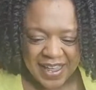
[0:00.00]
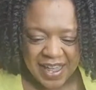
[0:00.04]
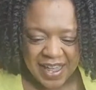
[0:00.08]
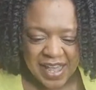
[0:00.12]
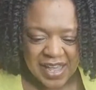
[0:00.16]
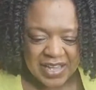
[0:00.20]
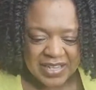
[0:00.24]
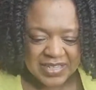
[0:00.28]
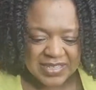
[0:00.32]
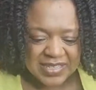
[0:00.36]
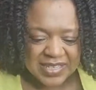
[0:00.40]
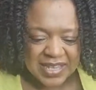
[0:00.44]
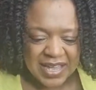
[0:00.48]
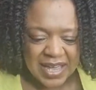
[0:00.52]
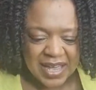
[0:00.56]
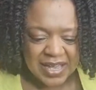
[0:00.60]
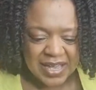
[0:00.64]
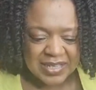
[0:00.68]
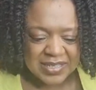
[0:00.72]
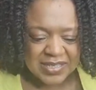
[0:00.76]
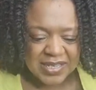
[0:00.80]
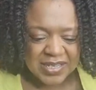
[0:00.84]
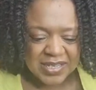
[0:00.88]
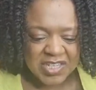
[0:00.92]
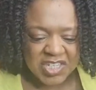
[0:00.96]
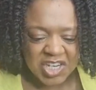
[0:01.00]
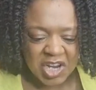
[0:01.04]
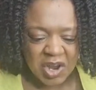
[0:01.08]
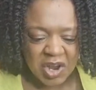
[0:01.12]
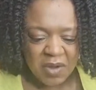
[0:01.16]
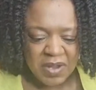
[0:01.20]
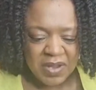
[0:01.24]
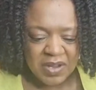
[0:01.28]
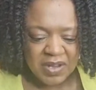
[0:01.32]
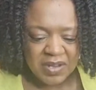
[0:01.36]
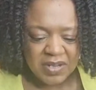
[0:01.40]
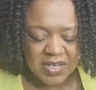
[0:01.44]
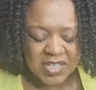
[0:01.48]
It says,
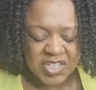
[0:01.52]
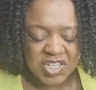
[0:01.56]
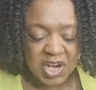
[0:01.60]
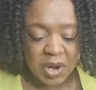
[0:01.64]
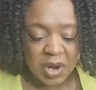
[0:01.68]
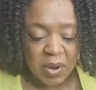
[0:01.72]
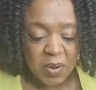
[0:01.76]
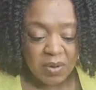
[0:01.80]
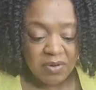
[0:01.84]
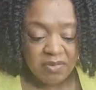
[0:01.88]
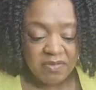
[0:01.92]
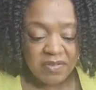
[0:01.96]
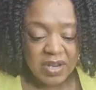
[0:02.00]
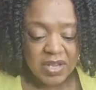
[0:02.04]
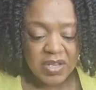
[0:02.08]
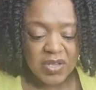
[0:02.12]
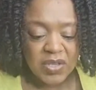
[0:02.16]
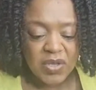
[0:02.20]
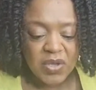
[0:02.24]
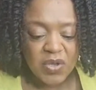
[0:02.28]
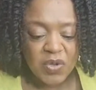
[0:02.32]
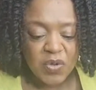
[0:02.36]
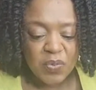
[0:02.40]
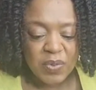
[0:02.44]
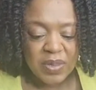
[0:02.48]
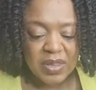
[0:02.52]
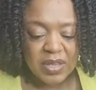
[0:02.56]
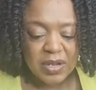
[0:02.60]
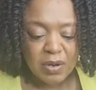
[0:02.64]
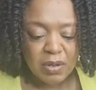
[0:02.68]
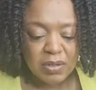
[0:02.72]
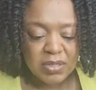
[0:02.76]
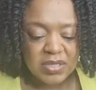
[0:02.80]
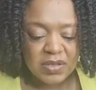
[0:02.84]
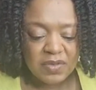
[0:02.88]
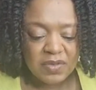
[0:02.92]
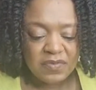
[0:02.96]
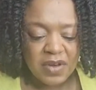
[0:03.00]
showering, showering you with
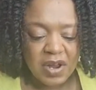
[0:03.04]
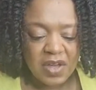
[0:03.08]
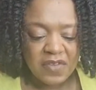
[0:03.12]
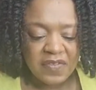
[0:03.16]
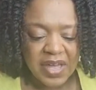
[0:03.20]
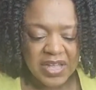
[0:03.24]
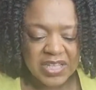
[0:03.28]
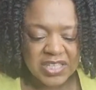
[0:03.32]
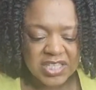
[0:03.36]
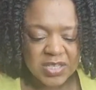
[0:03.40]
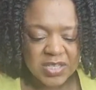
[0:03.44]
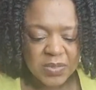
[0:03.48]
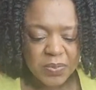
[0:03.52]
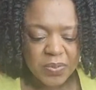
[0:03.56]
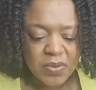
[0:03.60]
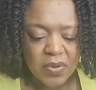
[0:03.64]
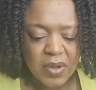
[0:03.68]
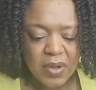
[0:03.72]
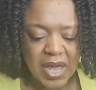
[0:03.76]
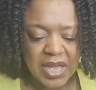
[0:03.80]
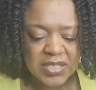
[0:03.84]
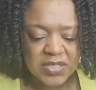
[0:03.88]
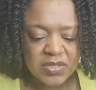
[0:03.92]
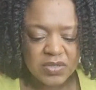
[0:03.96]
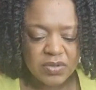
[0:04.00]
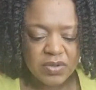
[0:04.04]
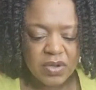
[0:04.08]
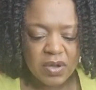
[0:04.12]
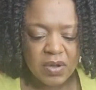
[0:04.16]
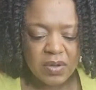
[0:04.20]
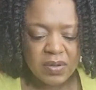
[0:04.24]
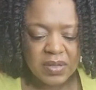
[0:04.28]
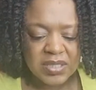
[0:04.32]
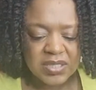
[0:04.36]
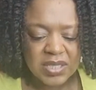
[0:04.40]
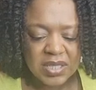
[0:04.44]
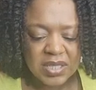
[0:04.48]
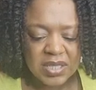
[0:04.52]
lots of love and support as you go
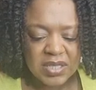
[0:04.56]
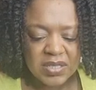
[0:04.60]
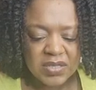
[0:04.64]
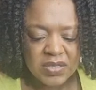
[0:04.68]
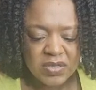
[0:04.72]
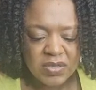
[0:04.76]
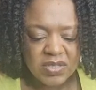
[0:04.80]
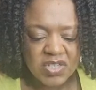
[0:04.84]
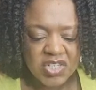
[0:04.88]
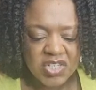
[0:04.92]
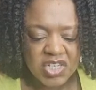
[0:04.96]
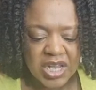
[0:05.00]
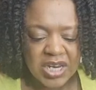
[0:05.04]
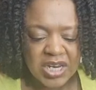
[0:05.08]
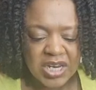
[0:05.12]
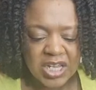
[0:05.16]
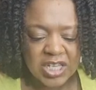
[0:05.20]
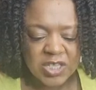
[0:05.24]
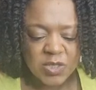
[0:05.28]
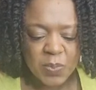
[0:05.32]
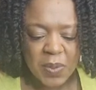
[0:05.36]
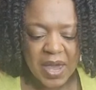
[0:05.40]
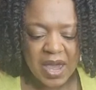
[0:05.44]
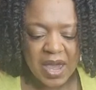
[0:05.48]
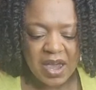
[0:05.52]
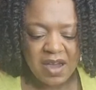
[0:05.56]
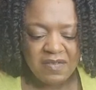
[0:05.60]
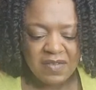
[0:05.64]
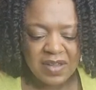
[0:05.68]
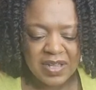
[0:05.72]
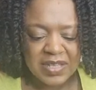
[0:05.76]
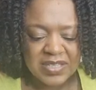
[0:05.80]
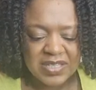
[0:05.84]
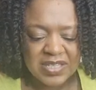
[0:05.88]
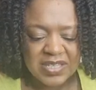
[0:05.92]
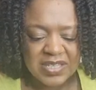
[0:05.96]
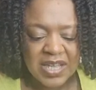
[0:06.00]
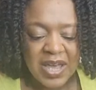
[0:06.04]
into this new journey as
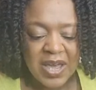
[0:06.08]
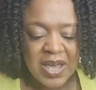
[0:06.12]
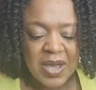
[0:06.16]
parents.